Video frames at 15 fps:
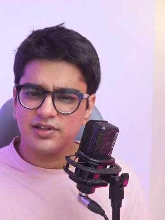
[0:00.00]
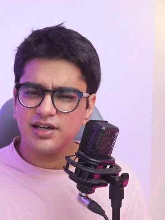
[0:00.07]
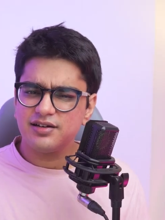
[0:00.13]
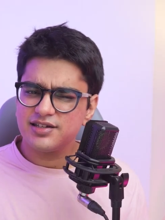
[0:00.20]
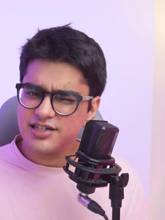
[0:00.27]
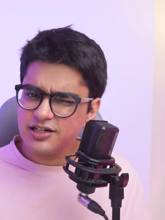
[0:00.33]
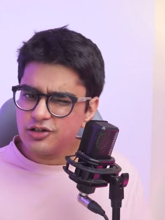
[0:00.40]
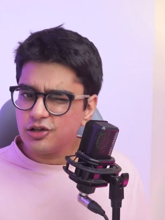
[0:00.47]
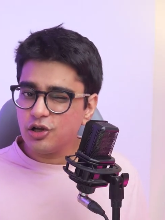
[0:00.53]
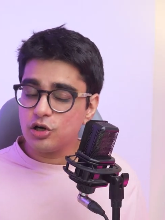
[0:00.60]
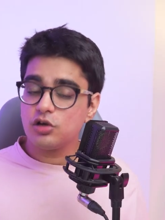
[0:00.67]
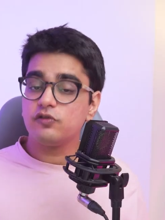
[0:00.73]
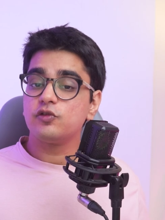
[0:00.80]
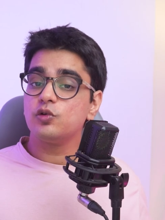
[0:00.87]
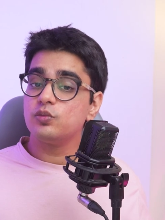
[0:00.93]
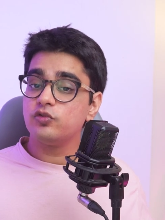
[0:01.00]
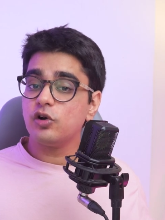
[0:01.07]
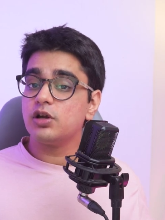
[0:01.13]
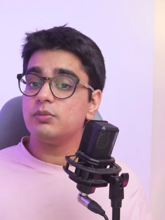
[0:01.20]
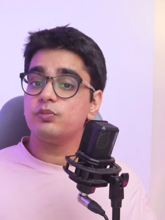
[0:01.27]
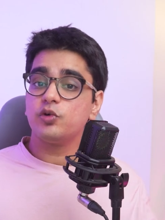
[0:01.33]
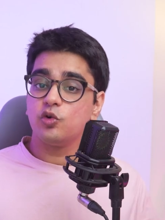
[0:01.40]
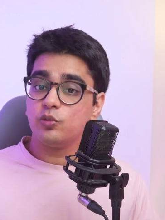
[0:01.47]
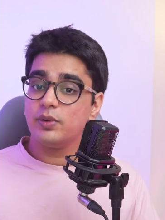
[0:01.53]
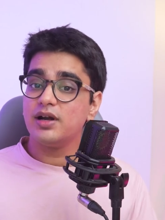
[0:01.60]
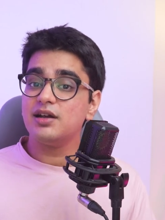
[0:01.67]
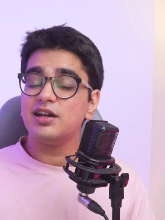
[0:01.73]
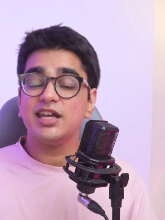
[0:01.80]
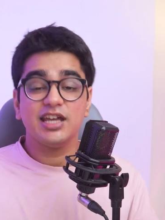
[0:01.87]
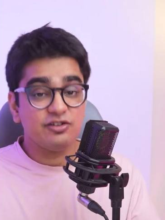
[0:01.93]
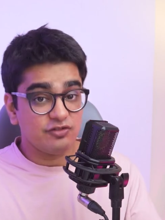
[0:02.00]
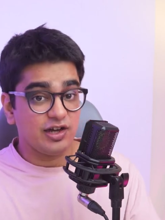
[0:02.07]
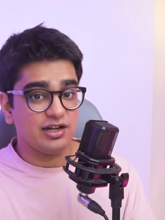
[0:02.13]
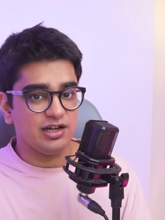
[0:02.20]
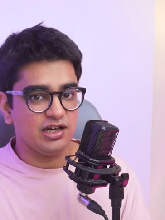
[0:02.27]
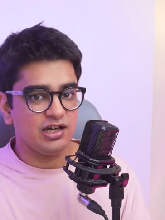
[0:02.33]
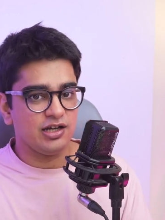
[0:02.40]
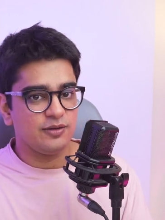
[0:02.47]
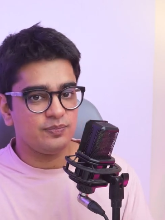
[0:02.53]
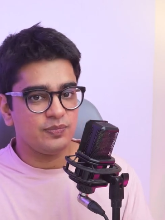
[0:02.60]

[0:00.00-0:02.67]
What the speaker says: there isn't a lot of room for improvement, if any.